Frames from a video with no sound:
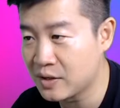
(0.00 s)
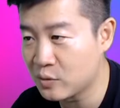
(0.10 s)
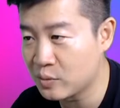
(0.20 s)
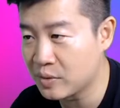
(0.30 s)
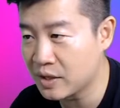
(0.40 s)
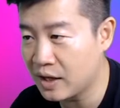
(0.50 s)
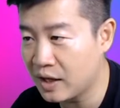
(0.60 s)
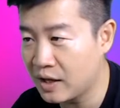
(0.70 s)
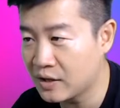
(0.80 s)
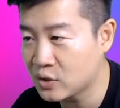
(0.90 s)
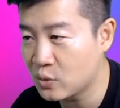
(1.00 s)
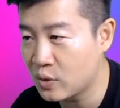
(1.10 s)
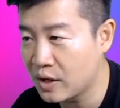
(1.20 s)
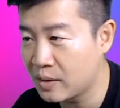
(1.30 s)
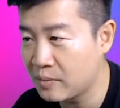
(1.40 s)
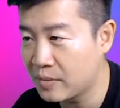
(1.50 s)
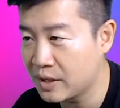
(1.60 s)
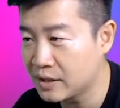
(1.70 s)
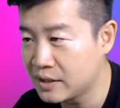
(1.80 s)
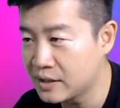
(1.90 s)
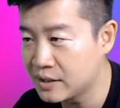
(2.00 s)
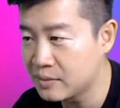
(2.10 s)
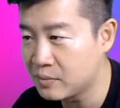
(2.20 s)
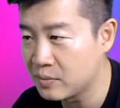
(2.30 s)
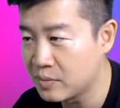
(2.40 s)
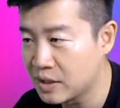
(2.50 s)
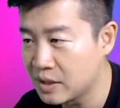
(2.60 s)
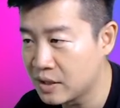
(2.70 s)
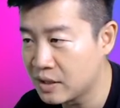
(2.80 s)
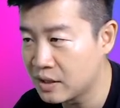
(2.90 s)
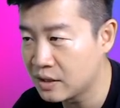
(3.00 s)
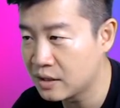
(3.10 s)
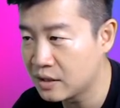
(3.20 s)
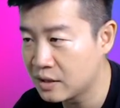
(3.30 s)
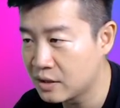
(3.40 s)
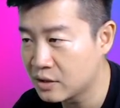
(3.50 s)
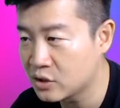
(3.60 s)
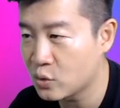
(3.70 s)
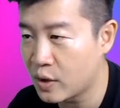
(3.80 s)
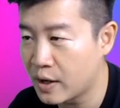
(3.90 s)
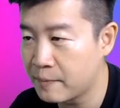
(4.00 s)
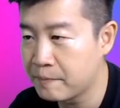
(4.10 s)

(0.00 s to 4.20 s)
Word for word: It will be a square minus b square.